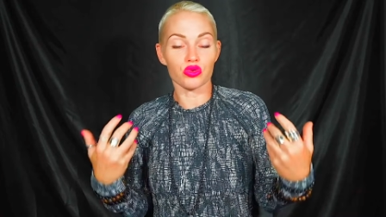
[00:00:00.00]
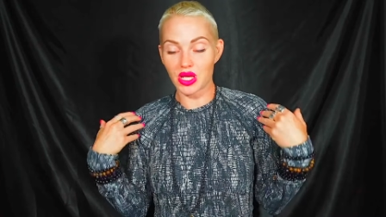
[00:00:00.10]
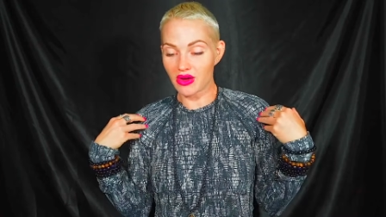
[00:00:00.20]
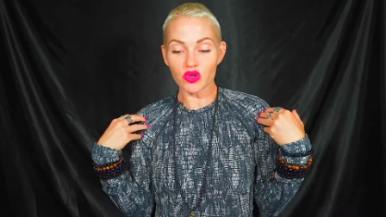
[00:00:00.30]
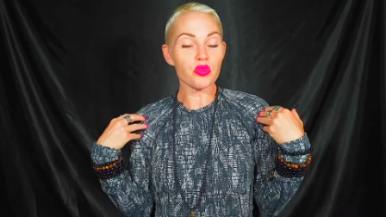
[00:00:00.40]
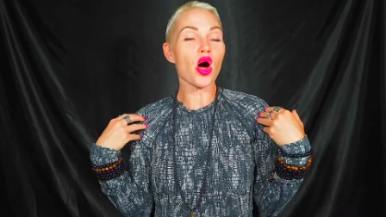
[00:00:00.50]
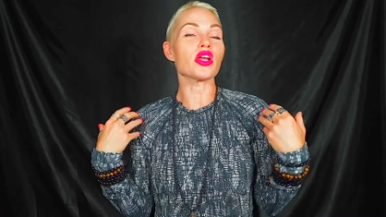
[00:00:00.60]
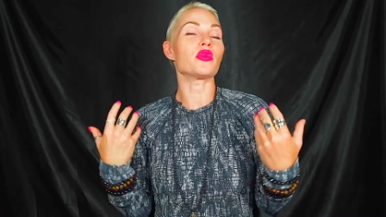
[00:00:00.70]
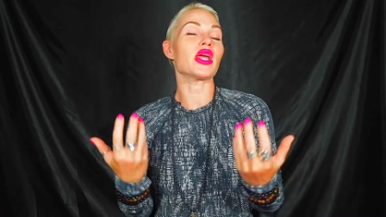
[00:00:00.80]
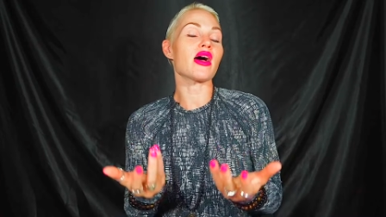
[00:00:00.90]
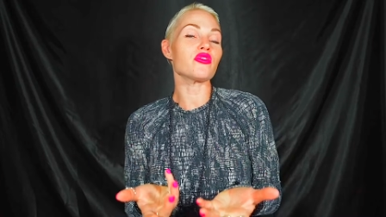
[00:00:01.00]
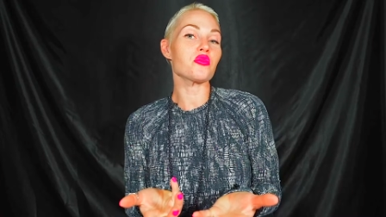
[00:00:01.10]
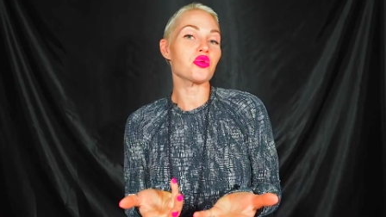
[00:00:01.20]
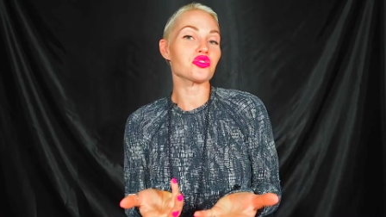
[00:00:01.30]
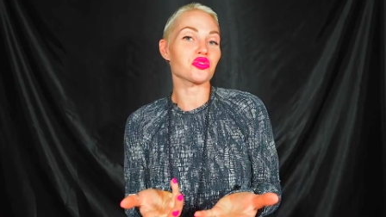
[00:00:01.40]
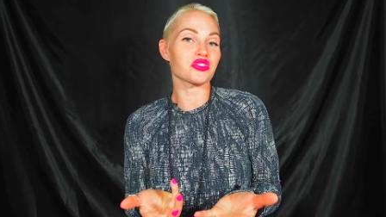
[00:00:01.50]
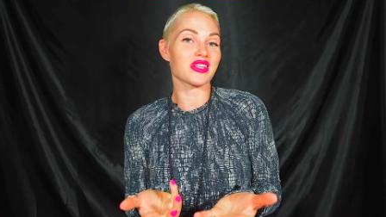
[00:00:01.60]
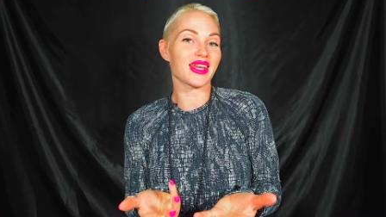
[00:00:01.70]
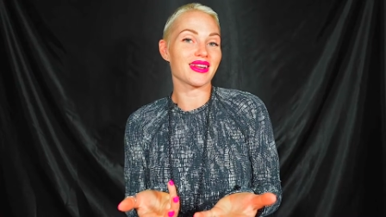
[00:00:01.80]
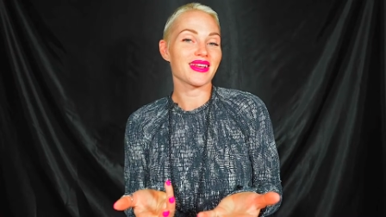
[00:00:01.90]
We have no body. We have no emotional
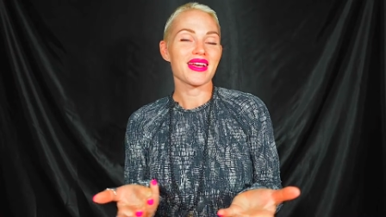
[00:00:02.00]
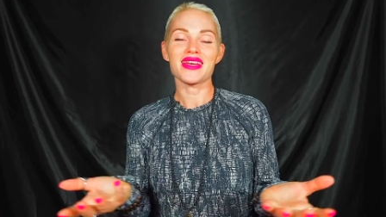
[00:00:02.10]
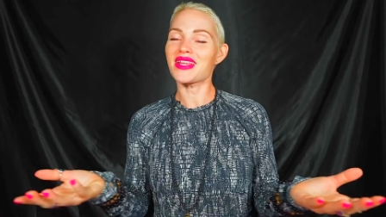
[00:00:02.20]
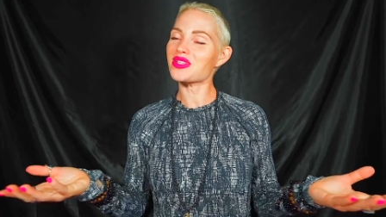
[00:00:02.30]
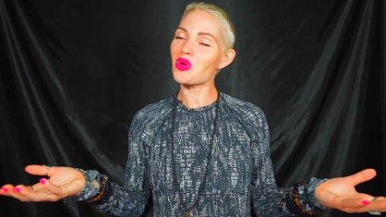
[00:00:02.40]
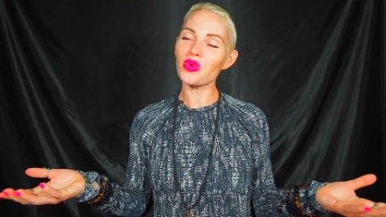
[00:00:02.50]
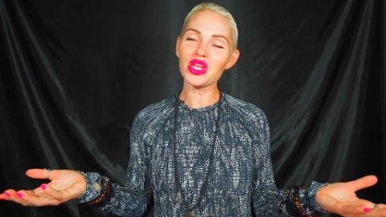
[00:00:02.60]
state. And that's why we're